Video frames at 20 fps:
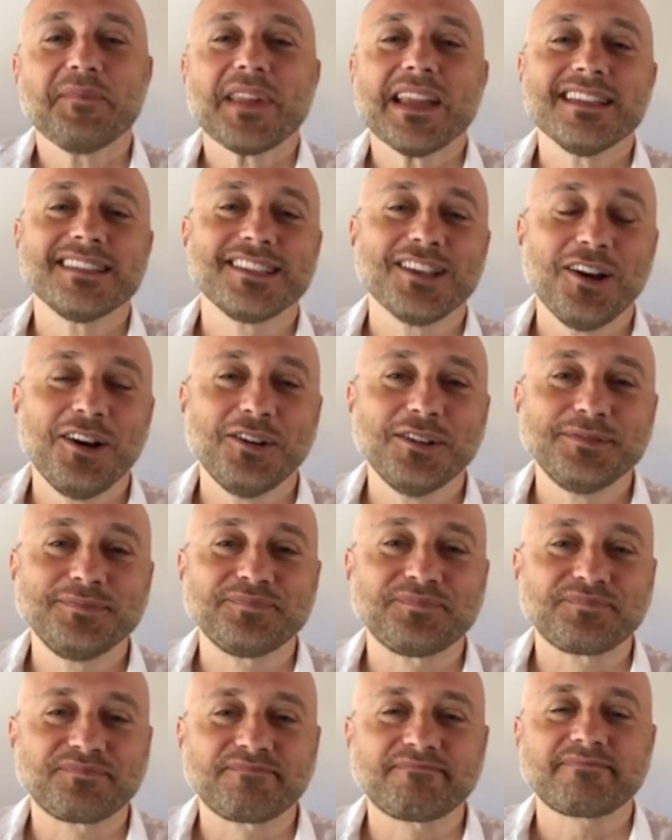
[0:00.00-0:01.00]

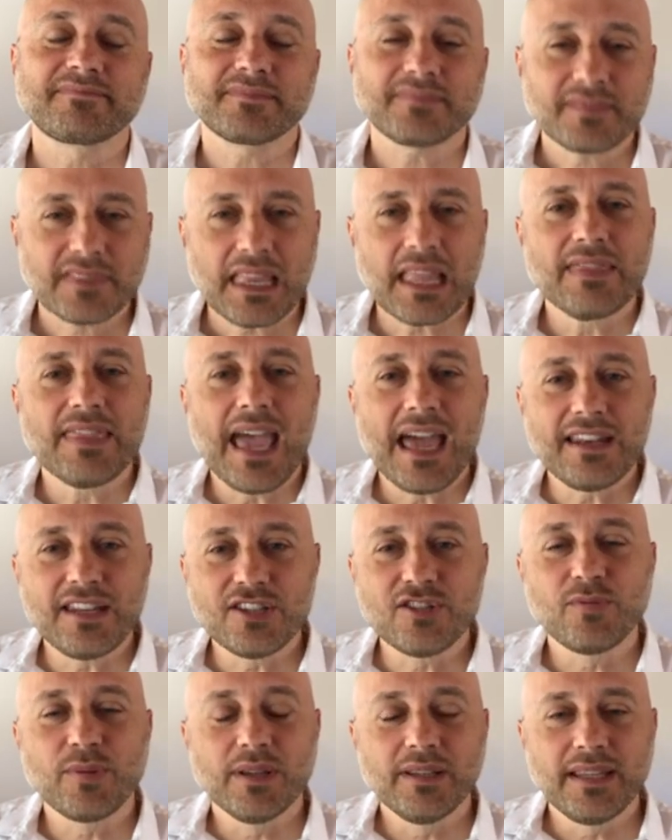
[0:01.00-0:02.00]
So that
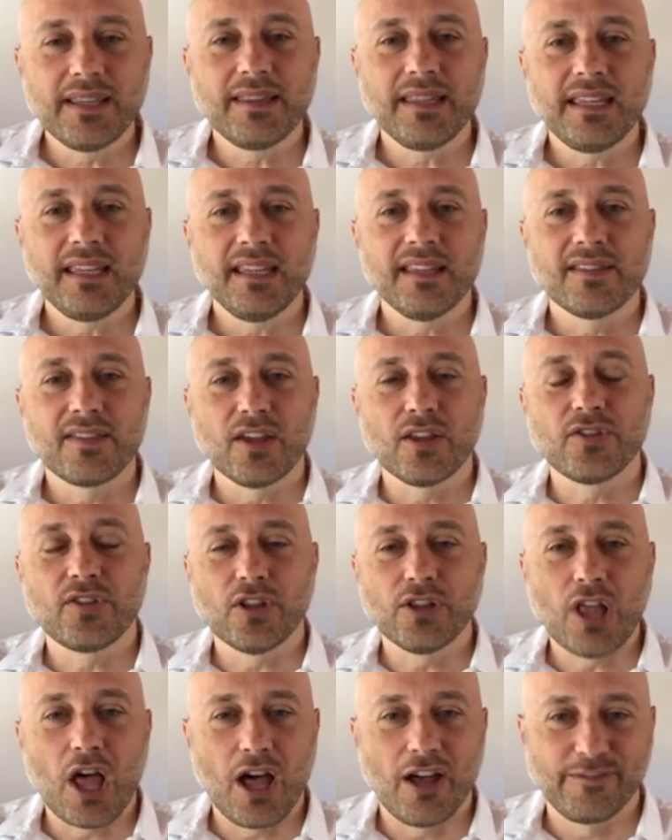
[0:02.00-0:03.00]
is really the
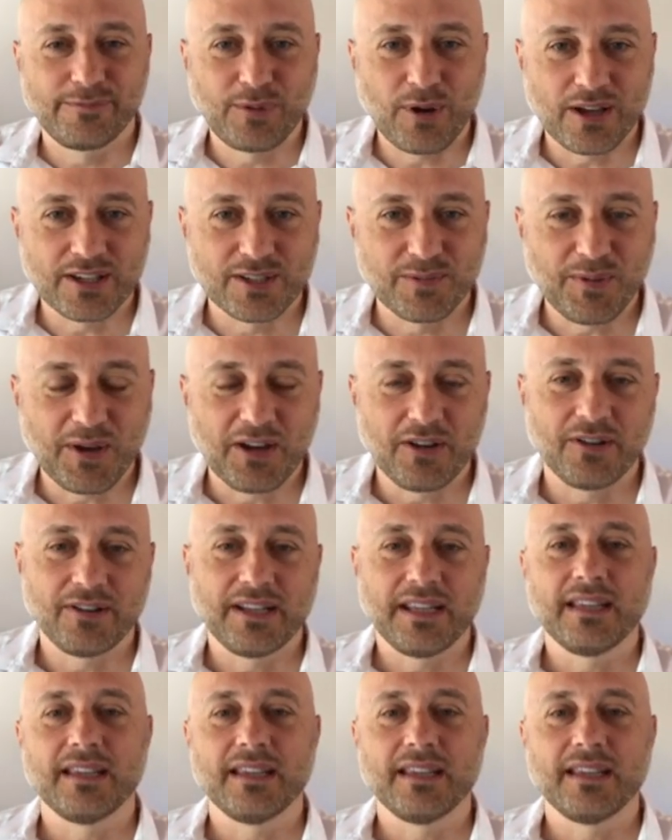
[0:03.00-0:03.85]
law of prosperity,